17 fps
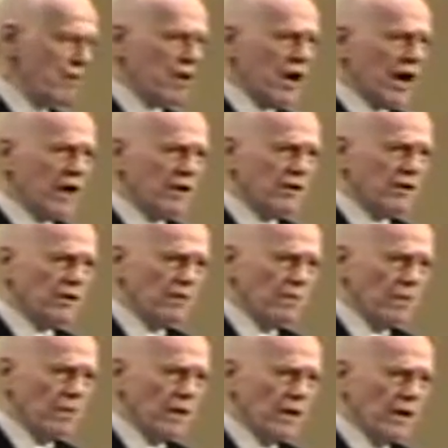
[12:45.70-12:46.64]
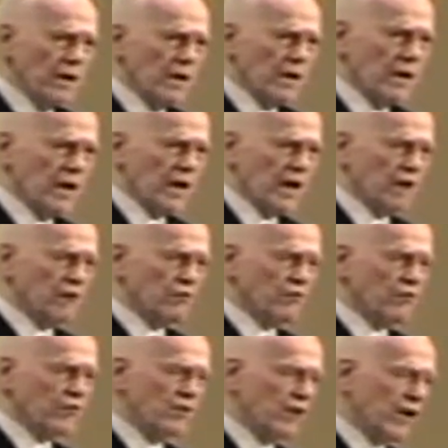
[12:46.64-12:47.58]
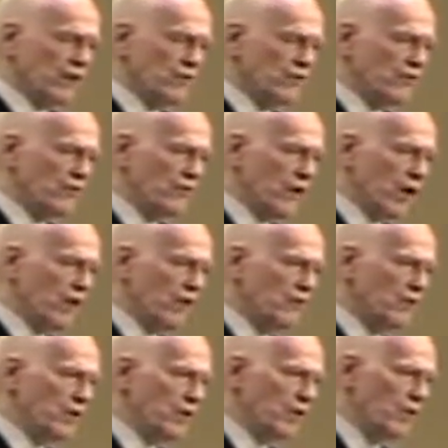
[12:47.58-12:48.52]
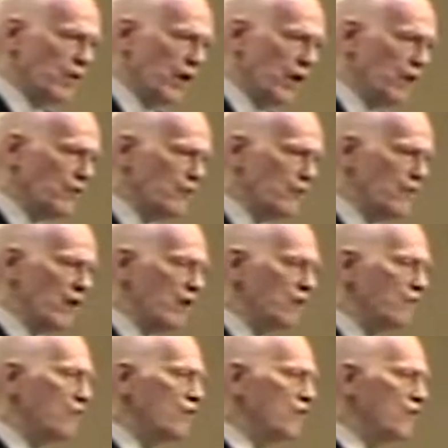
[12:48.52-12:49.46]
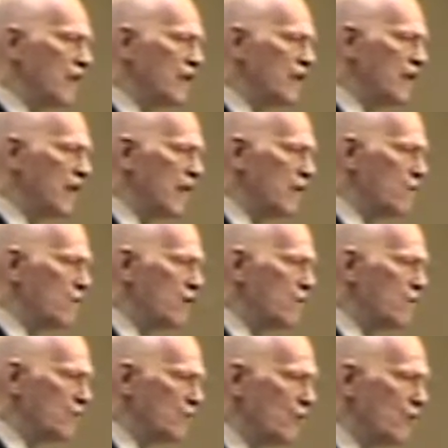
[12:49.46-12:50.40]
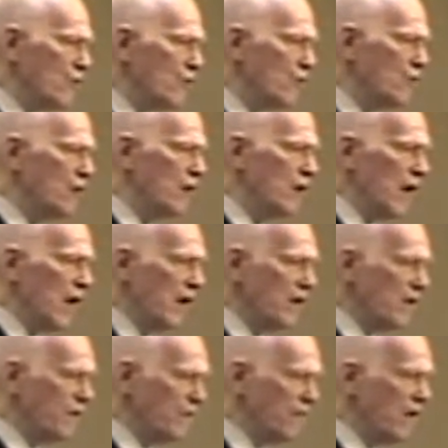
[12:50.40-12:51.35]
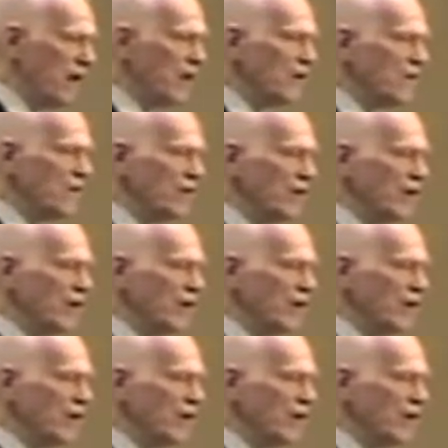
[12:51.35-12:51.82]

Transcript: behind it. He answered the text as far as the English Revised Version of 1881 was no good, and defended the